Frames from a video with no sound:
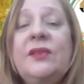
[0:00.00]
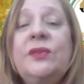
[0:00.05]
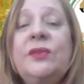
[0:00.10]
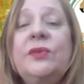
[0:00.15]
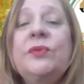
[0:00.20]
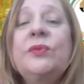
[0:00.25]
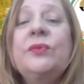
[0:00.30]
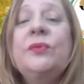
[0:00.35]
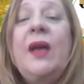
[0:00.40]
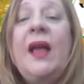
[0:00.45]

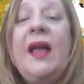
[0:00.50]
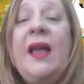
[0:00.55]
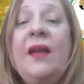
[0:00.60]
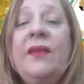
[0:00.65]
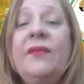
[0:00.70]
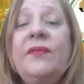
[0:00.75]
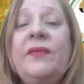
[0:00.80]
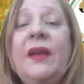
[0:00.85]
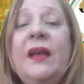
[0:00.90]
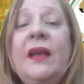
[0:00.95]
to
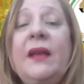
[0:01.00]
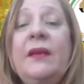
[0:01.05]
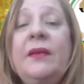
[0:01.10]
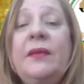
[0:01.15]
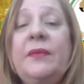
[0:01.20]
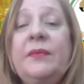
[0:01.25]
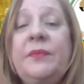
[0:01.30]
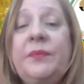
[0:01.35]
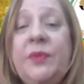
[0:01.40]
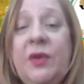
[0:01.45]
have
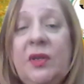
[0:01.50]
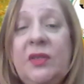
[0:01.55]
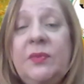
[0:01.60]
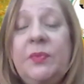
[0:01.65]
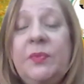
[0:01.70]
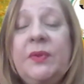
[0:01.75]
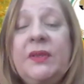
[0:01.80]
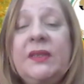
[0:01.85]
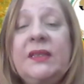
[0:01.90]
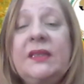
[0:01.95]
a
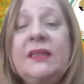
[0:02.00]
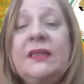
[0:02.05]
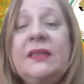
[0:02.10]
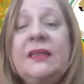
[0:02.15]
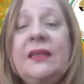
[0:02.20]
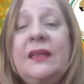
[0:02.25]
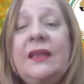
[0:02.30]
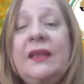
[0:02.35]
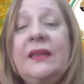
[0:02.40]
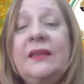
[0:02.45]
prosperous,
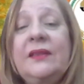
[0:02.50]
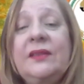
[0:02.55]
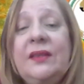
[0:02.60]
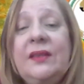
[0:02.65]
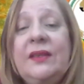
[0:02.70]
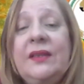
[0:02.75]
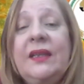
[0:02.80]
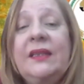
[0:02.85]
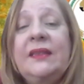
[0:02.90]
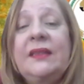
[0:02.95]

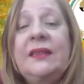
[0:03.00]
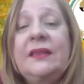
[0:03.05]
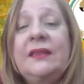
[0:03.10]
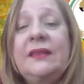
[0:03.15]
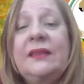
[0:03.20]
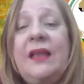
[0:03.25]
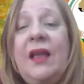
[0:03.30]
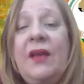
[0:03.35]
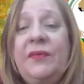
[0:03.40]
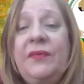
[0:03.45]
integrated
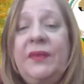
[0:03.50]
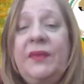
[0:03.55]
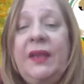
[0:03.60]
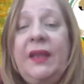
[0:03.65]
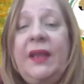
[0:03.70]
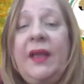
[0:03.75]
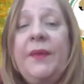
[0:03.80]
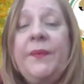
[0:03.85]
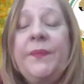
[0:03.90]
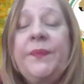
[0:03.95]

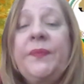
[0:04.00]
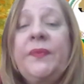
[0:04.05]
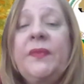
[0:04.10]
Africa.